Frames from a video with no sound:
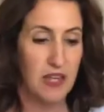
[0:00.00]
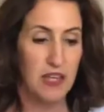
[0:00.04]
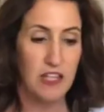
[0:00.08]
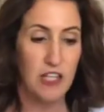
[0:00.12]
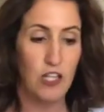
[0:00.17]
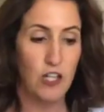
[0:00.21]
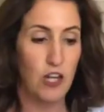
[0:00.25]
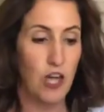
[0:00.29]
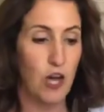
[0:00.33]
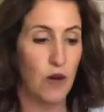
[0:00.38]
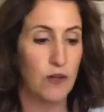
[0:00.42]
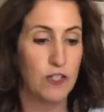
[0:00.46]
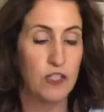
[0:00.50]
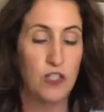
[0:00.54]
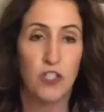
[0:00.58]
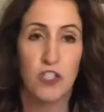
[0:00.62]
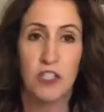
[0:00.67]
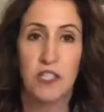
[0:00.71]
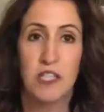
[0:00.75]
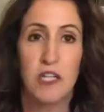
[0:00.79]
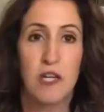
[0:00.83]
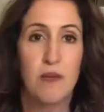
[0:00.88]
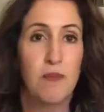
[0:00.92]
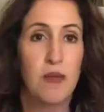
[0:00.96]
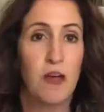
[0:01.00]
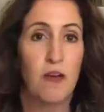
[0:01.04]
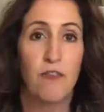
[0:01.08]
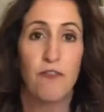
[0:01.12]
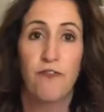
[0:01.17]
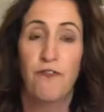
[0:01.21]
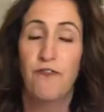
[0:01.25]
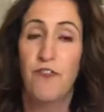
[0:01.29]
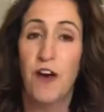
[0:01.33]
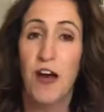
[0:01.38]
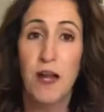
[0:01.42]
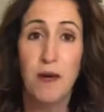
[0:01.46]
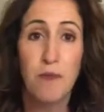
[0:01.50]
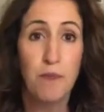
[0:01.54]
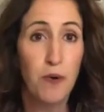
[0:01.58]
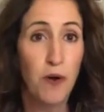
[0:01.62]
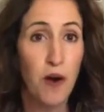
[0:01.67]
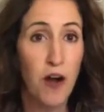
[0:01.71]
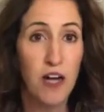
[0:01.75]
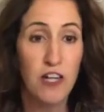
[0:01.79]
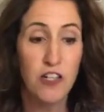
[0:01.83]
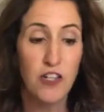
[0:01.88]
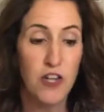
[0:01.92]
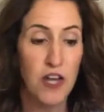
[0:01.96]
you know, it's just going to be a fun
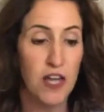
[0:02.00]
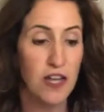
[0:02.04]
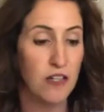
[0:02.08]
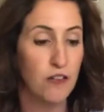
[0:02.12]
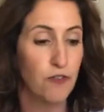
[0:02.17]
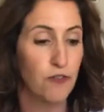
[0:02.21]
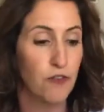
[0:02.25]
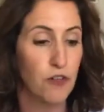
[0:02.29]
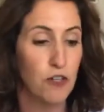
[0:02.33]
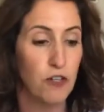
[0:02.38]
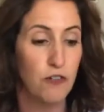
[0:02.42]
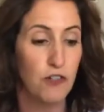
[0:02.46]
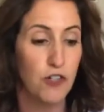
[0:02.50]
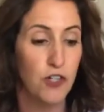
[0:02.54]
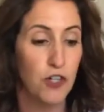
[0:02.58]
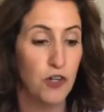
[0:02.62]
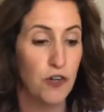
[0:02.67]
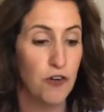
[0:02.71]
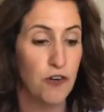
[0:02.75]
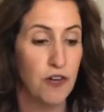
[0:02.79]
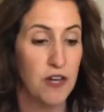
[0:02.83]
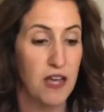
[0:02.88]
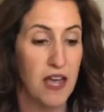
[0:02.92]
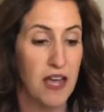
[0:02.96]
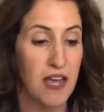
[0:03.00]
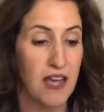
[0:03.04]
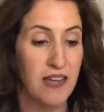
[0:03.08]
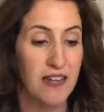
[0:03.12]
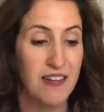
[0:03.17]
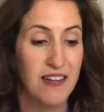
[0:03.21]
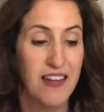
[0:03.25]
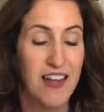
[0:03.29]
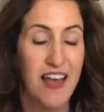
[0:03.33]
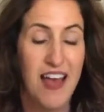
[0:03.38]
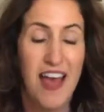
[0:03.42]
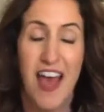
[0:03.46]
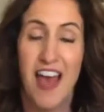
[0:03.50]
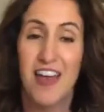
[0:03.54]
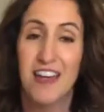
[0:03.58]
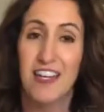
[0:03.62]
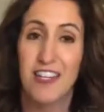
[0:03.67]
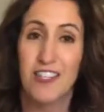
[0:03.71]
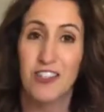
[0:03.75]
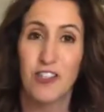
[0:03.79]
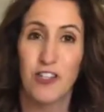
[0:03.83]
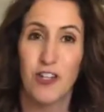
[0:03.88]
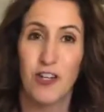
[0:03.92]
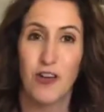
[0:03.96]
project for you to create and
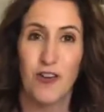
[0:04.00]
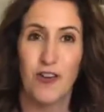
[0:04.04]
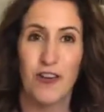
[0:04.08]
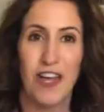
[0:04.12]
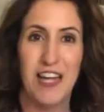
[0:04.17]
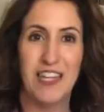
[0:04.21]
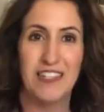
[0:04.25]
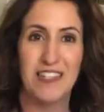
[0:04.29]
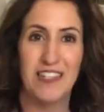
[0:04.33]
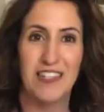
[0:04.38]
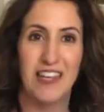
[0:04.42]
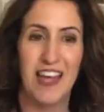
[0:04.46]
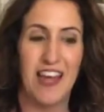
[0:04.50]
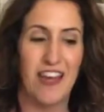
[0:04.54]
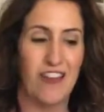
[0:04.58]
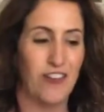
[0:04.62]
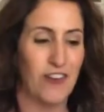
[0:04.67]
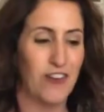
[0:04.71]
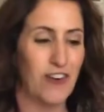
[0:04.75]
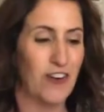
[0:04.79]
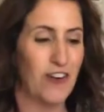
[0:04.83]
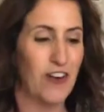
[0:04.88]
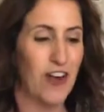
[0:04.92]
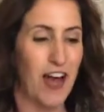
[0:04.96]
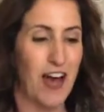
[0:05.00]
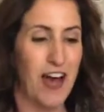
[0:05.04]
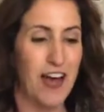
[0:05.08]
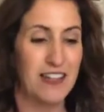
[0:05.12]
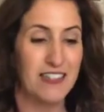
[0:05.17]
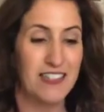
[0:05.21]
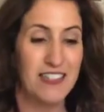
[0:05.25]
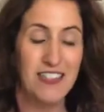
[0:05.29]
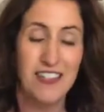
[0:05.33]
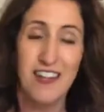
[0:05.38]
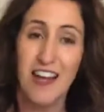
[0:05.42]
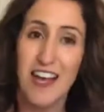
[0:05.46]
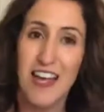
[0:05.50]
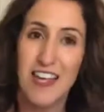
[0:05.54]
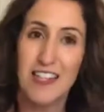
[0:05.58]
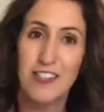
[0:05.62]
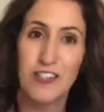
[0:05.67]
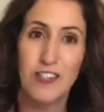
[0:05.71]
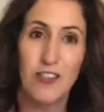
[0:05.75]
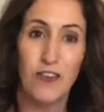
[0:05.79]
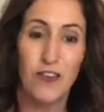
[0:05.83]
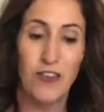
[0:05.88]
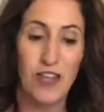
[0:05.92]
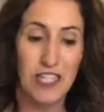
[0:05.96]
us to create together tonight.
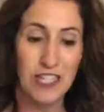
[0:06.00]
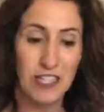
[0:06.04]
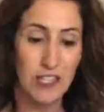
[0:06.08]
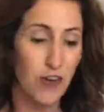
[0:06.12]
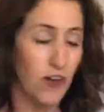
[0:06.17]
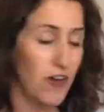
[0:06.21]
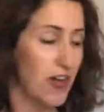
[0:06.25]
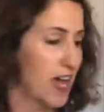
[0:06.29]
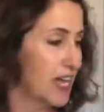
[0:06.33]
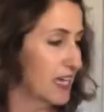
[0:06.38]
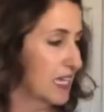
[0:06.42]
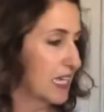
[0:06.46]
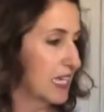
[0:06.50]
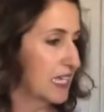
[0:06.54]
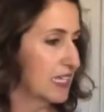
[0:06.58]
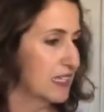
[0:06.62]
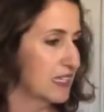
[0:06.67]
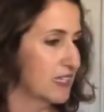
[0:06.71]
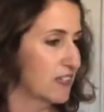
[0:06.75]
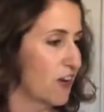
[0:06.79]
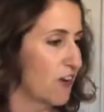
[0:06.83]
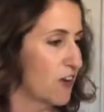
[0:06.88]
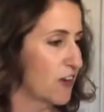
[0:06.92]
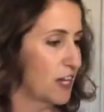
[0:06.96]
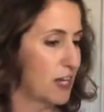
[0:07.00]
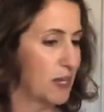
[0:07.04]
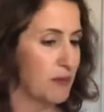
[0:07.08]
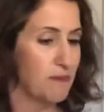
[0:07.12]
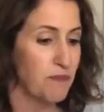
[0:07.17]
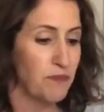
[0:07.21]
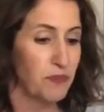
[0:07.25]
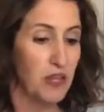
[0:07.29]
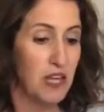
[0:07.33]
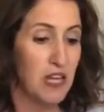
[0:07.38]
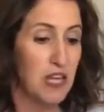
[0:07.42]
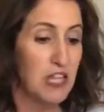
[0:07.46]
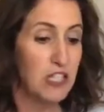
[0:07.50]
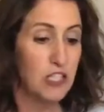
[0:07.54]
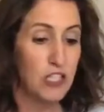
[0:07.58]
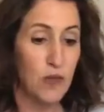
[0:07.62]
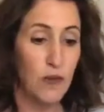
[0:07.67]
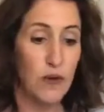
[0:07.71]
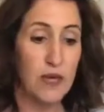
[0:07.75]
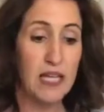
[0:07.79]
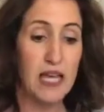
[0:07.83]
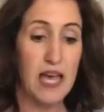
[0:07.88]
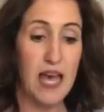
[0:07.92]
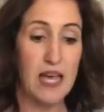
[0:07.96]
So let's go ahead and get started.
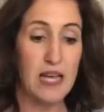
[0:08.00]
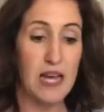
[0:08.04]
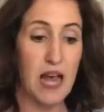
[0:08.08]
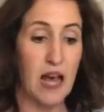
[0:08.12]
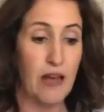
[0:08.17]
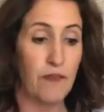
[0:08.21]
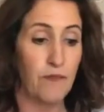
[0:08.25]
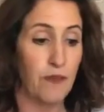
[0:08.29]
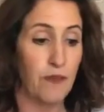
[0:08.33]
So again,